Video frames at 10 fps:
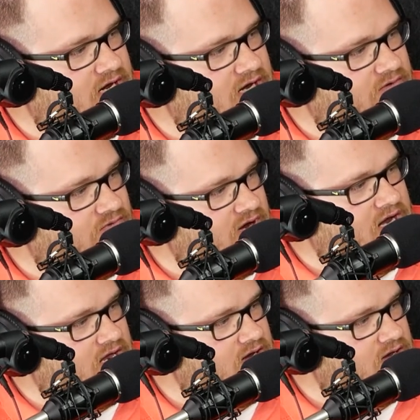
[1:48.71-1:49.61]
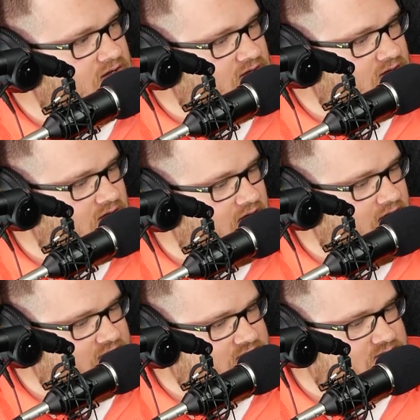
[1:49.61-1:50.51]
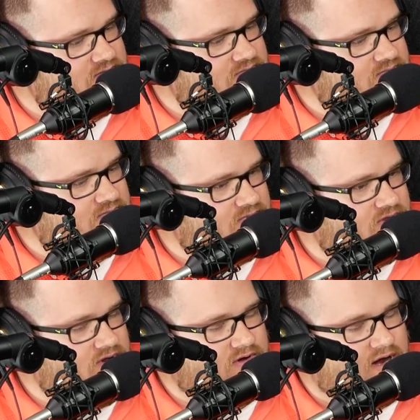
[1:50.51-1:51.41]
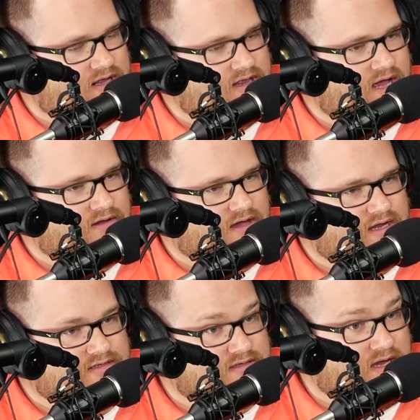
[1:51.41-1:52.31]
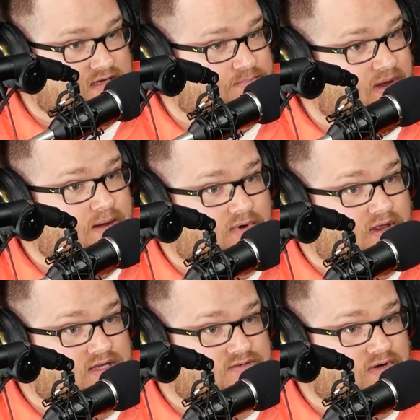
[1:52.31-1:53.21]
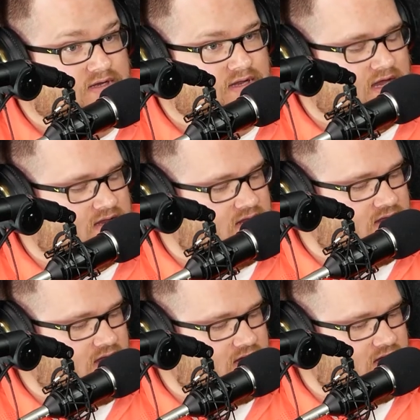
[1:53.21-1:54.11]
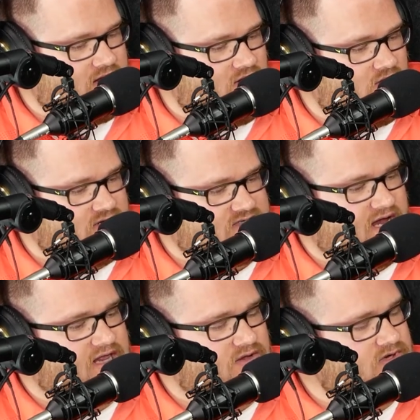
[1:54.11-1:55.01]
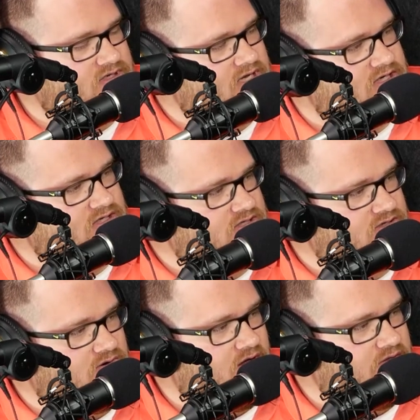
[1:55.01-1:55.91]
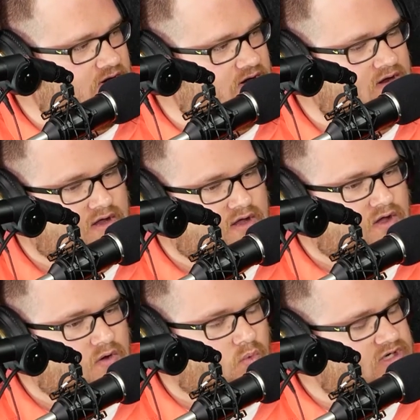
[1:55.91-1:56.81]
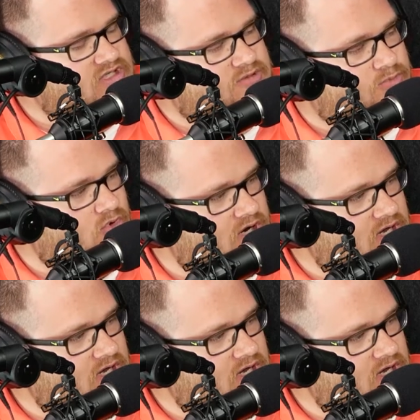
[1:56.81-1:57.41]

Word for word: and read it as theoretically, I look at it as as a paper that's written that, that they can know exactly what section's going on there, what's supporting